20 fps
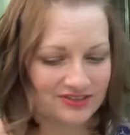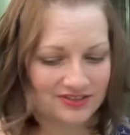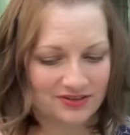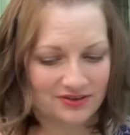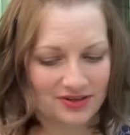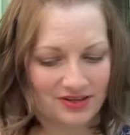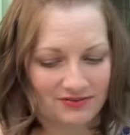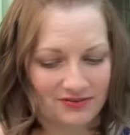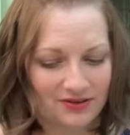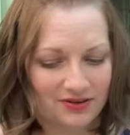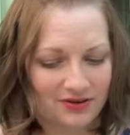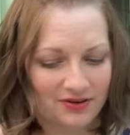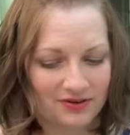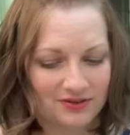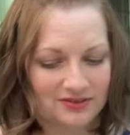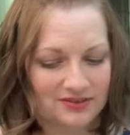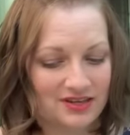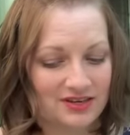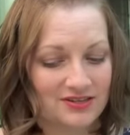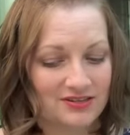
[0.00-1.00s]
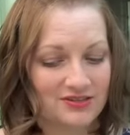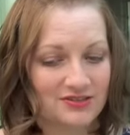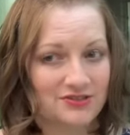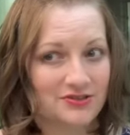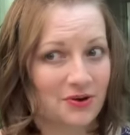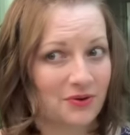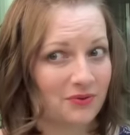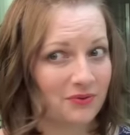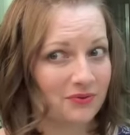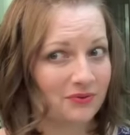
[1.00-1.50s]
So even girls that
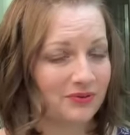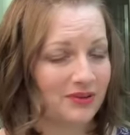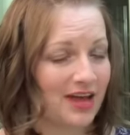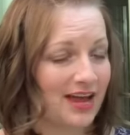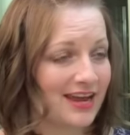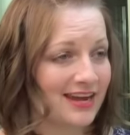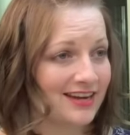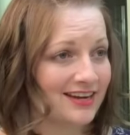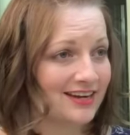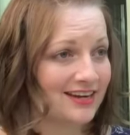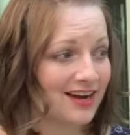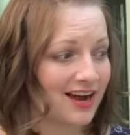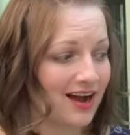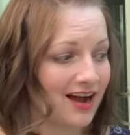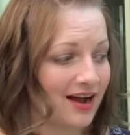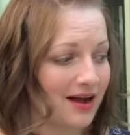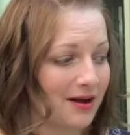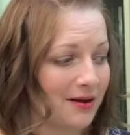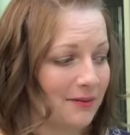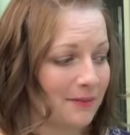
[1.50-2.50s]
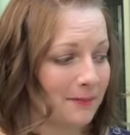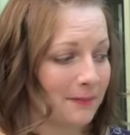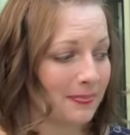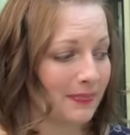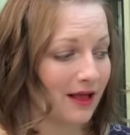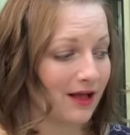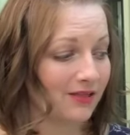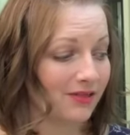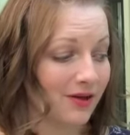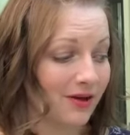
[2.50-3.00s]
don't like
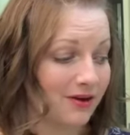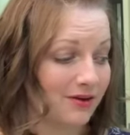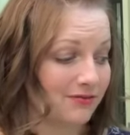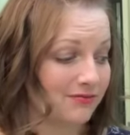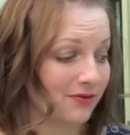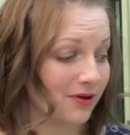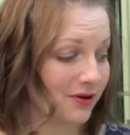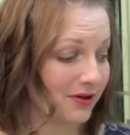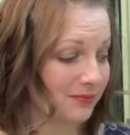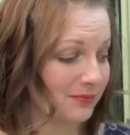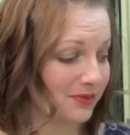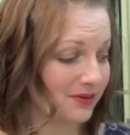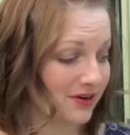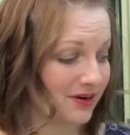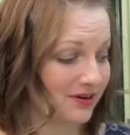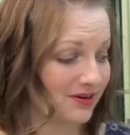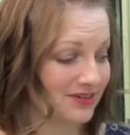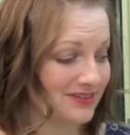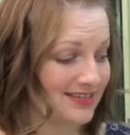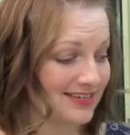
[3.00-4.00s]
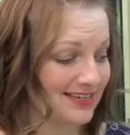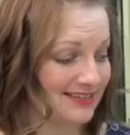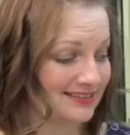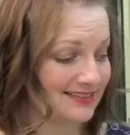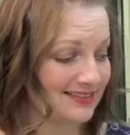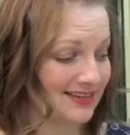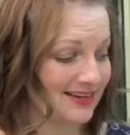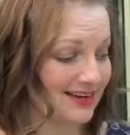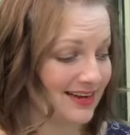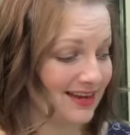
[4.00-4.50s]
a lot of volume in their hair or
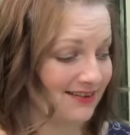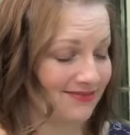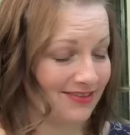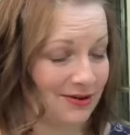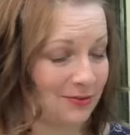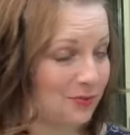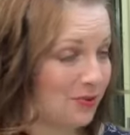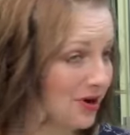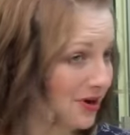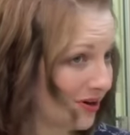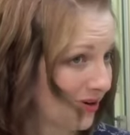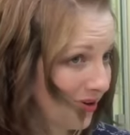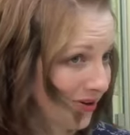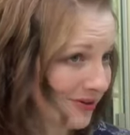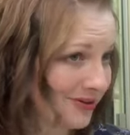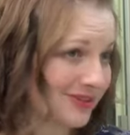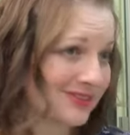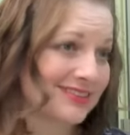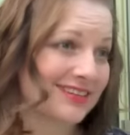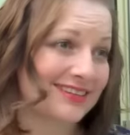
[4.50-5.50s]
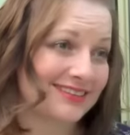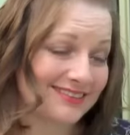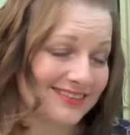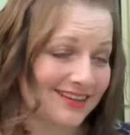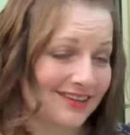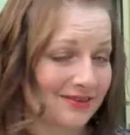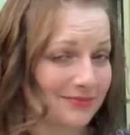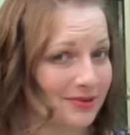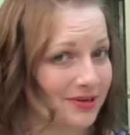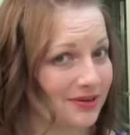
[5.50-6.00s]
teasing, if they want curls, I
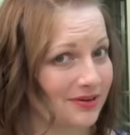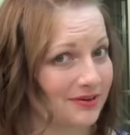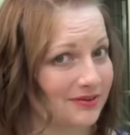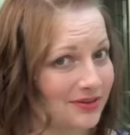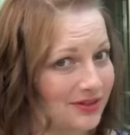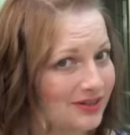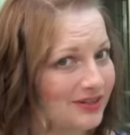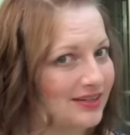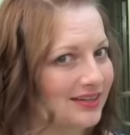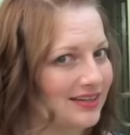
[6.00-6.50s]
tell them, you know,